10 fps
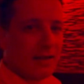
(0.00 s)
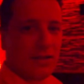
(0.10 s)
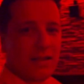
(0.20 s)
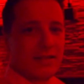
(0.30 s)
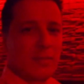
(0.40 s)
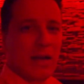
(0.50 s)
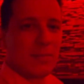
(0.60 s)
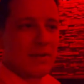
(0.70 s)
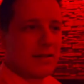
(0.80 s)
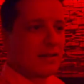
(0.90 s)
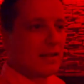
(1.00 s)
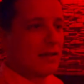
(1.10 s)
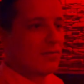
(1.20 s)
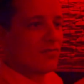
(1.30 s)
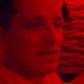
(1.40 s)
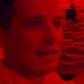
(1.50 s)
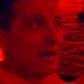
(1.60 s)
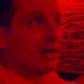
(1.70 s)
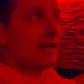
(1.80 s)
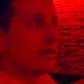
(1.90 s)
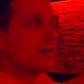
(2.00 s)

As you can see behind me, there's like red light, and